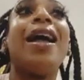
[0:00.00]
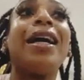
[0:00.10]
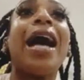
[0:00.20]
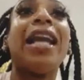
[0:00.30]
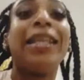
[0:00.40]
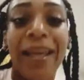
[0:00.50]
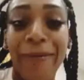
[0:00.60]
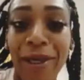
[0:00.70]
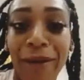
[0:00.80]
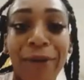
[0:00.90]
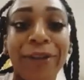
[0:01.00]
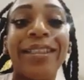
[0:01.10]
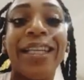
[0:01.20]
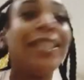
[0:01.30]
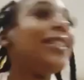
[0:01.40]
God gave me a
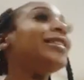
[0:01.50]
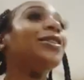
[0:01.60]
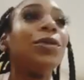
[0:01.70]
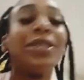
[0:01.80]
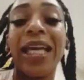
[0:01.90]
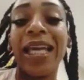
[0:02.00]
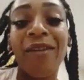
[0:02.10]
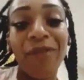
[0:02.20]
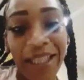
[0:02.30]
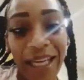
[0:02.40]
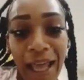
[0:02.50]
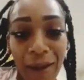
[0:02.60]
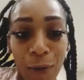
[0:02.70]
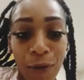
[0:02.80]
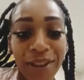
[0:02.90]
Mercedes. So it's like everything I
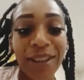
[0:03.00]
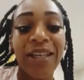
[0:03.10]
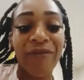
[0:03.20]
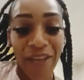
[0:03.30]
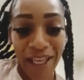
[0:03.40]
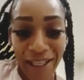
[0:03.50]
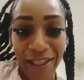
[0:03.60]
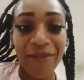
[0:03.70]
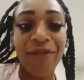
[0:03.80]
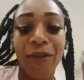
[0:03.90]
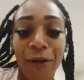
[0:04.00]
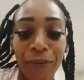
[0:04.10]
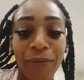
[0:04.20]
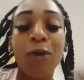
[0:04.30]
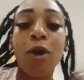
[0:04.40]
lost in vain
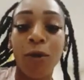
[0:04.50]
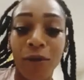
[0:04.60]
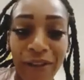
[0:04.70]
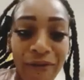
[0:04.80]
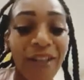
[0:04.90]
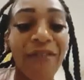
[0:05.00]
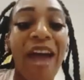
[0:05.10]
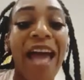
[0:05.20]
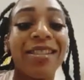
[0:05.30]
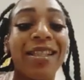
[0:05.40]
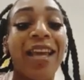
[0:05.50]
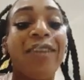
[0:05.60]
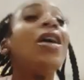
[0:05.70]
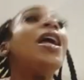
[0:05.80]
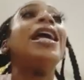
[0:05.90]
from, you know, living the fast
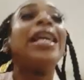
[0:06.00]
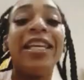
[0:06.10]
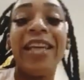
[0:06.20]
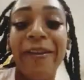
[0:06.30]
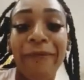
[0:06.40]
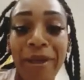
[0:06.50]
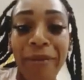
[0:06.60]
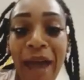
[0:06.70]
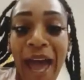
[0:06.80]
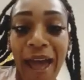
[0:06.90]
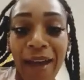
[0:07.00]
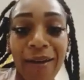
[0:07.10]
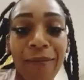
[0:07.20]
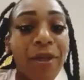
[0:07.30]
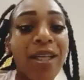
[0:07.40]
life, he gave me back,
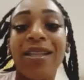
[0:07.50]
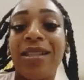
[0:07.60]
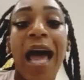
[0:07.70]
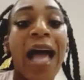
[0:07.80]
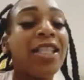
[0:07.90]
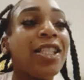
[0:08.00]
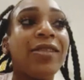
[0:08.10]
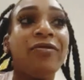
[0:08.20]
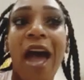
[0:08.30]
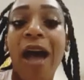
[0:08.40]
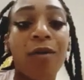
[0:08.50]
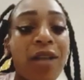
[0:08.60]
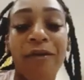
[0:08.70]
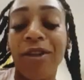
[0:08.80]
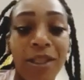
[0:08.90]
because I just vowed
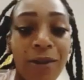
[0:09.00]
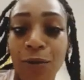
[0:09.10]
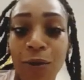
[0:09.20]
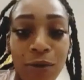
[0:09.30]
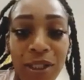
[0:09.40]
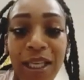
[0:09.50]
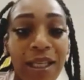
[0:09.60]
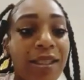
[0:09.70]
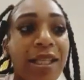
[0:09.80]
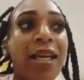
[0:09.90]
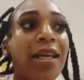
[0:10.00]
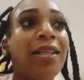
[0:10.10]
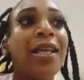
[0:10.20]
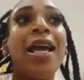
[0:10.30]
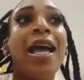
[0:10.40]
never to do those things. And
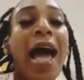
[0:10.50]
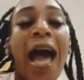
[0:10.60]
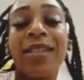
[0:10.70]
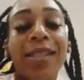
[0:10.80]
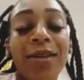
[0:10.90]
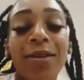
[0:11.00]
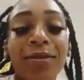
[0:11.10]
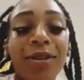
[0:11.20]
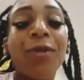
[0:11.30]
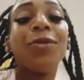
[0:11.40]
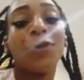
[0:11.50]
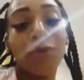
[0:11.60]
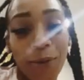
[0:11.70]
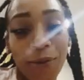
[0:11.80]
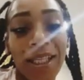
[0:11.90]
I still don't do
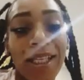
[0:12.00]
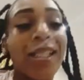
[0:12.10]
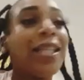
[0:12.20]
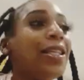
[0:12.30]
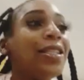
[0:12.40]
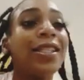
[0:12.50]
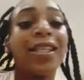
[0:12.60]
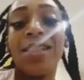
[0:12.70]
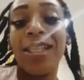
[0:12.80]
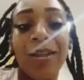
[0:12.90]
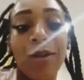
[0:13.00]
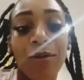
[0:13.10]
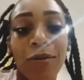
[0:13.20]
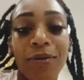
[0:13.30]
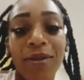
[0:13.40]
those things. And he just
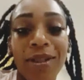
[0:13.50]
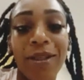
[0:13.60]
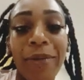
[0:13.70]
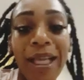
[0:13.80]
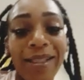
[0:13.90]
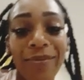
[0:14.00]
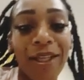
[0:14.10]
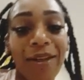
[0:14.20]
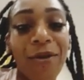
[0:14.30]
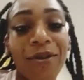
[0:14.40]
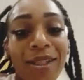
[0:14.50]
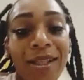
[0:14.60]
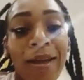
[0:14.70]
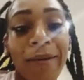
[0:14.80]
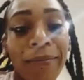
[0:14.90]
continued to bless me all the time.